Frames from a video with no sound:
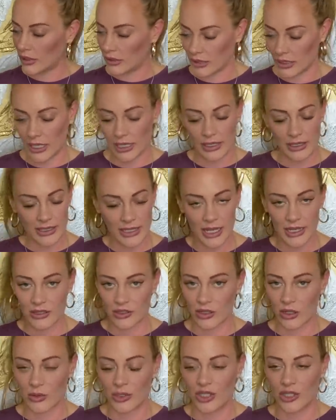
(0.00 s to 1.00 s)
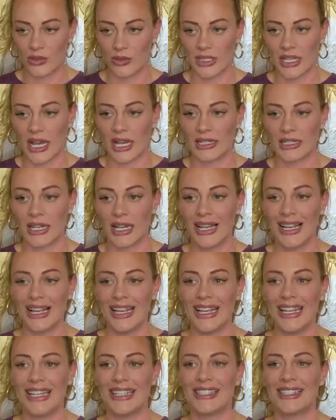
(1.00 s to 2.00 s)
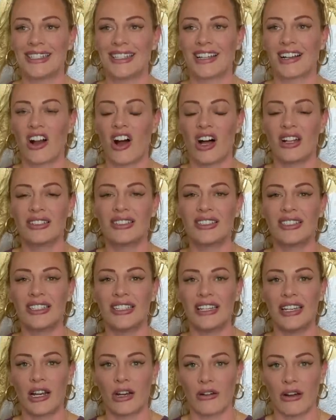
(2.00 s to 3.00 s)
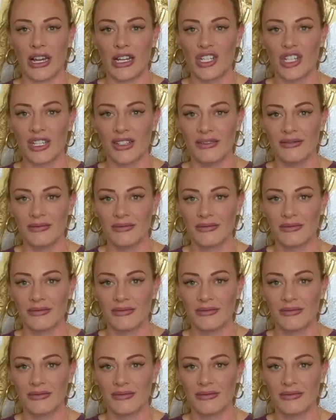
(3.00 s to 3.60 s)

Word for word: like I said, there's always two sides, is the constant narration.